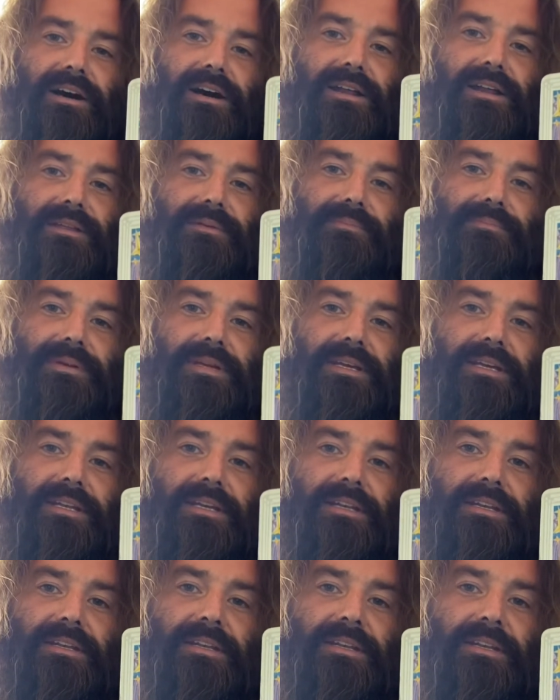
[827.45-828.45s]

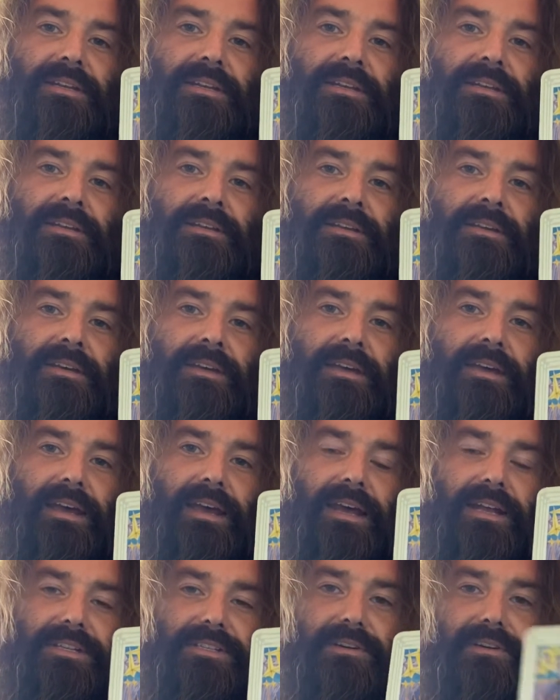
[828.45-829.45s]
unimpeded.
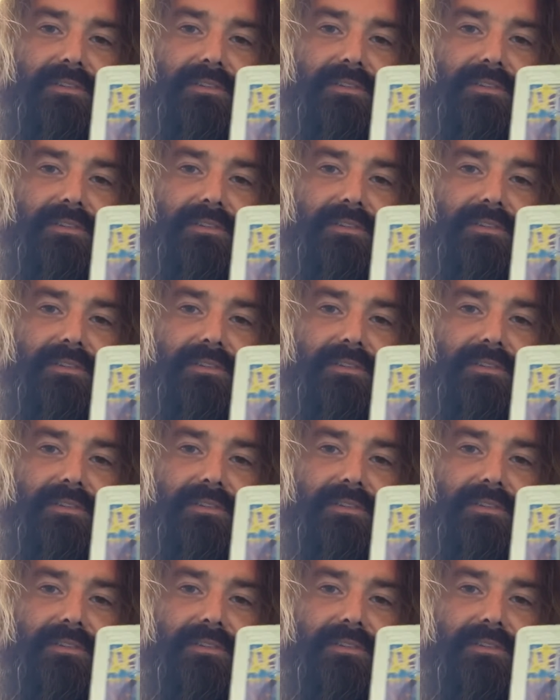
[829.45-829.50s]
And so